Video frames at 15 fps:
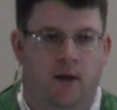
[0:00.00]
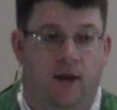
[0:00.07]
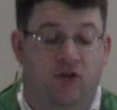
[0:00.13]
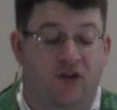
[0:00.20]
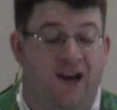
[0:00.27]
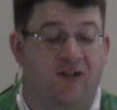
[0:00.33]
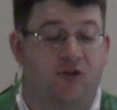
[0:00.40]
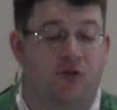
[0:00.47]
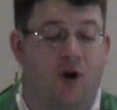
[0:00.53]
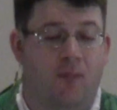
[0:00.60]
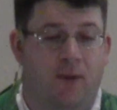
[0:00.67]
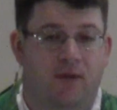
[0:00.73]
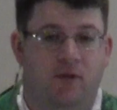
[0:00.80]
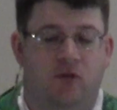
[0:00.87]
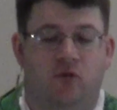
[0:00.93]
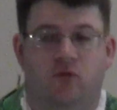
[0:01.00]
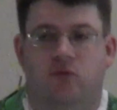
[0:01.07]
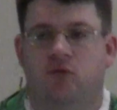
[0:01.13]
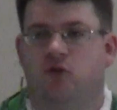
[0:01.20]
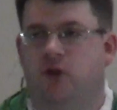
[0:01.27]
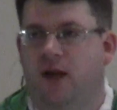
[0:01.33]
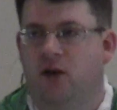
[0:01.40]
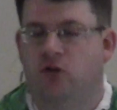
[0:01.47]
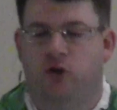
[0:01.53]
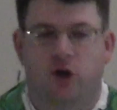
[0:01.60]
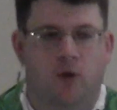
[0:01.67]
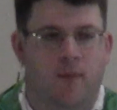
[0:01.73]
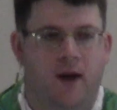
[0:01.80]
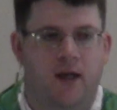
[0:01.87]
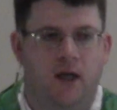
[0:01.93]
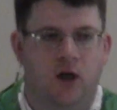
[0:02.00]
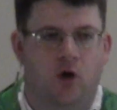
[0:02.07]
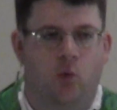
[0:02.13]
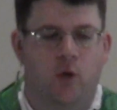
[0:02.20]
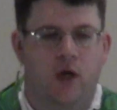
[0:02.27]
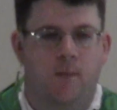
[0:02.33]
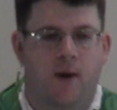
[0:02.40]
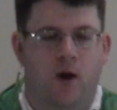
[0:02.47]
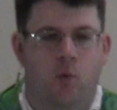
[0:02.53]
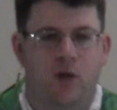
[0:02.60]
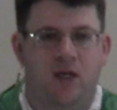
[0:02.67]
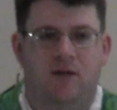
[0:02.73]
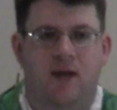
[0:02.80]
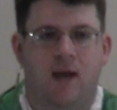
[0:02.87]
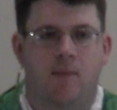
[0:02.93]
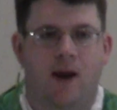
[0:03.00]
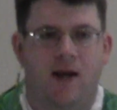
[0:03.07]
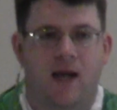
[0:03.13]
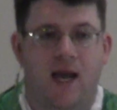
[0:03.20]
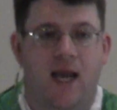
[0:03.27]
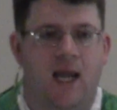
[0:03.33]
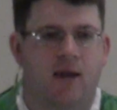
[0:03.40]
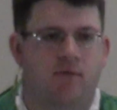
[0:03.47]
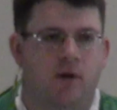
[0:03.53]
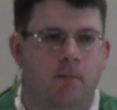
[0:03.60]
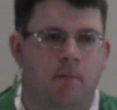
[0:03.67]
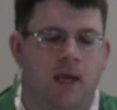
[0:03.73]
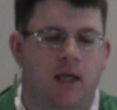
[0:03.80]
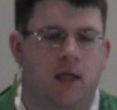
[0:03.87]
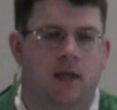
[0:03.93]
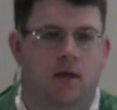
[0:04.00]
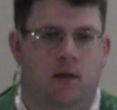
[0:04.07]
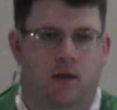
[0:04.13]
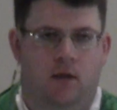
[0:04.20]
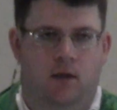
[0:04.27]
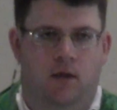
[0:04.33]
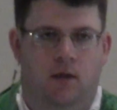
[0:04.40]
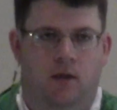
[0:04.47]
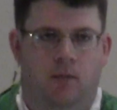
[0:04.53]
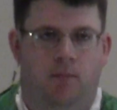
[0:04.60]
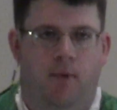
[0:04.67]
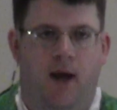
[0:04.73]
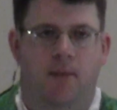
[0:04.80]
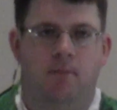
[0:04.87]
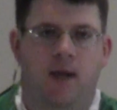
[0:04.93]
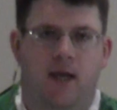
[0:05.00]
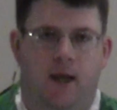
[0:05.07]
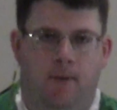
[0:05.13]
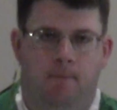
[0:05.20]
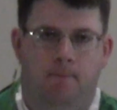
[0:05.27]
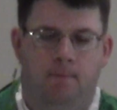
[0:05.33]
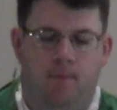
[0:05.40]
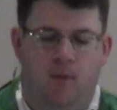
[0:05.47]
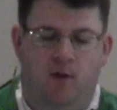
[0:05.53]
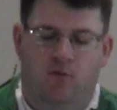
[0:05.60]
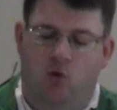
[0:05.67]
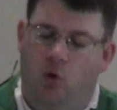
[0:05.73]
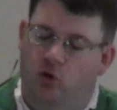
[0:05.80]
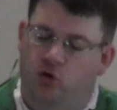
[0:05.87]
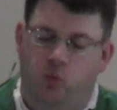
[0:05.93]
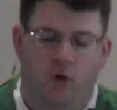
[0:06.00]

And chances are it may even change year by year, week by week, day by day, even minute by minute. Of course,